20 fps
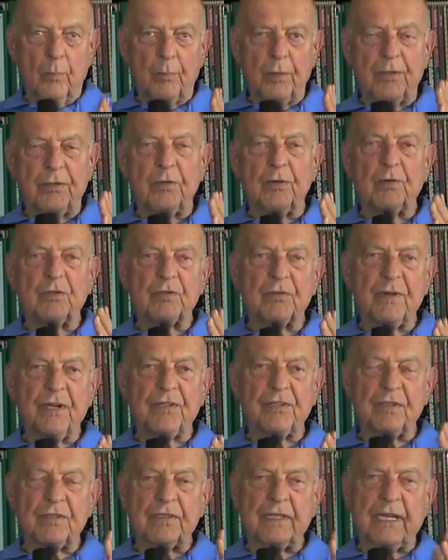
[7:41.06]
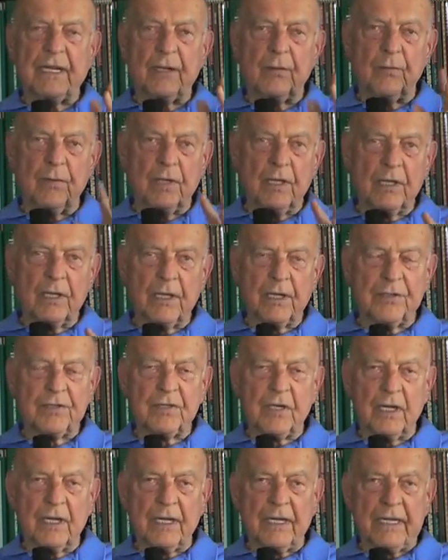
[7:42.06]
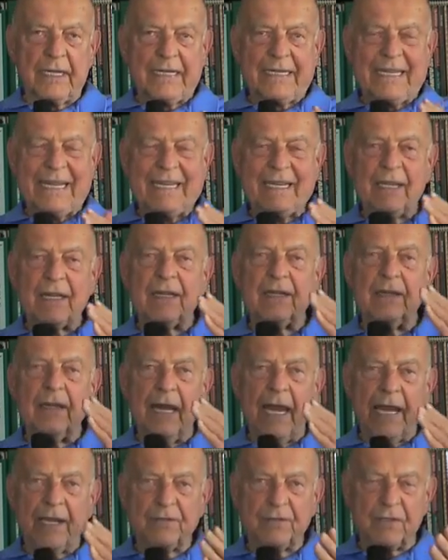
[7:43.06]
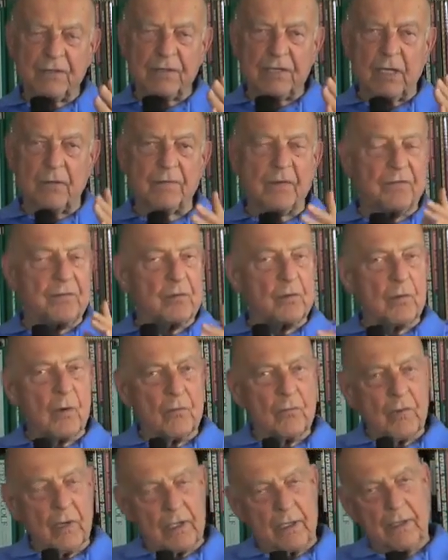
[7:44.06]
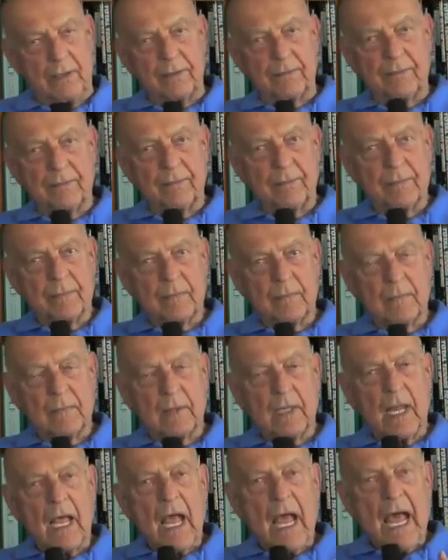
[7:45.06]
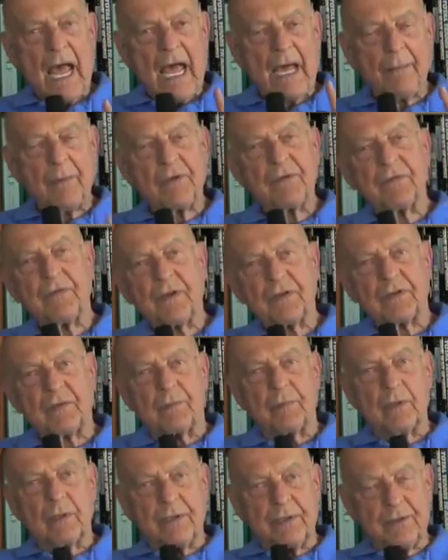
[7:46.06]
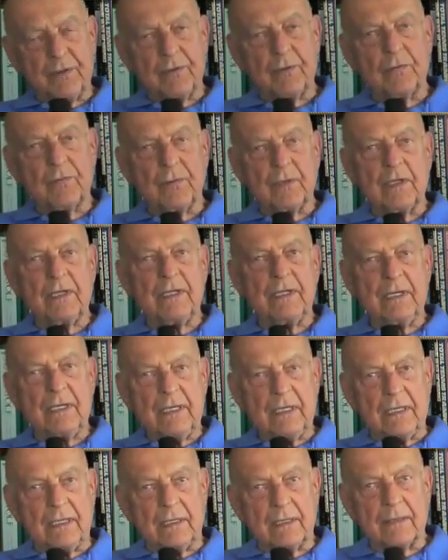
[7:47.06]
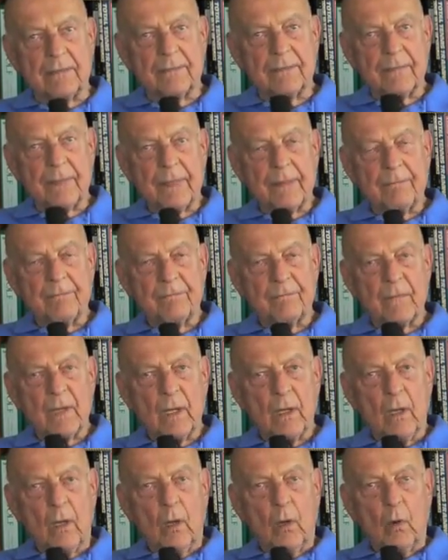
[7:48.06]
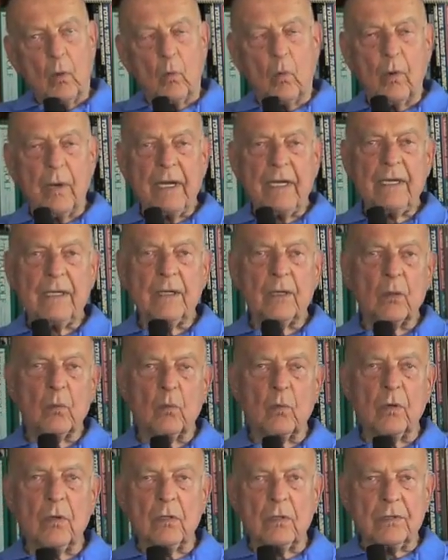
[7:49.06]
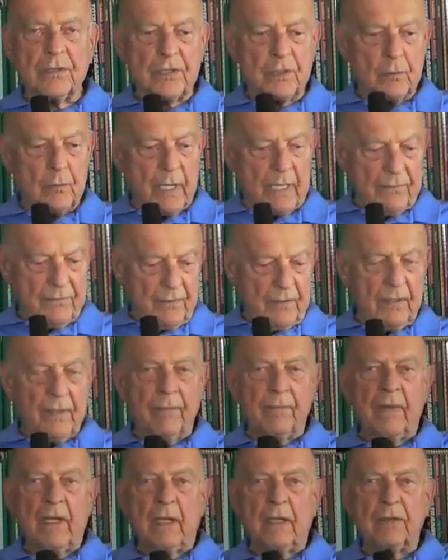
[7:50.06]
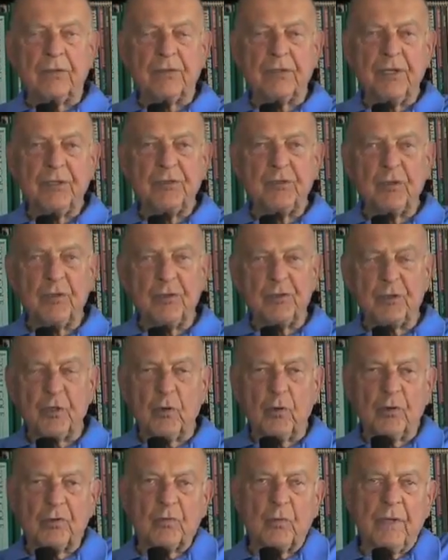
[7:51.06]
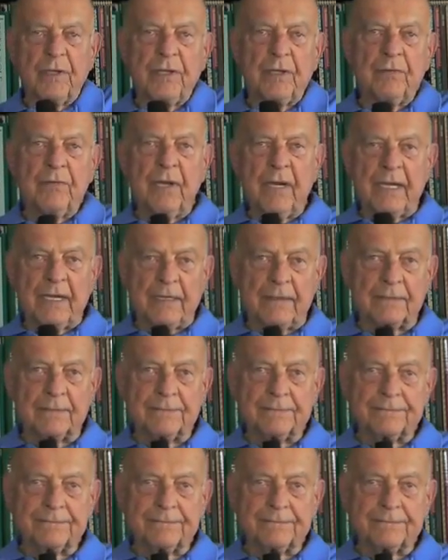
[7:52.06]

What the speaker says: But do stretches that are really going to target it, and then ask yourself, if you're a runner, how much flexibility do you really need? When in the world do you ever touch your toes when you're running?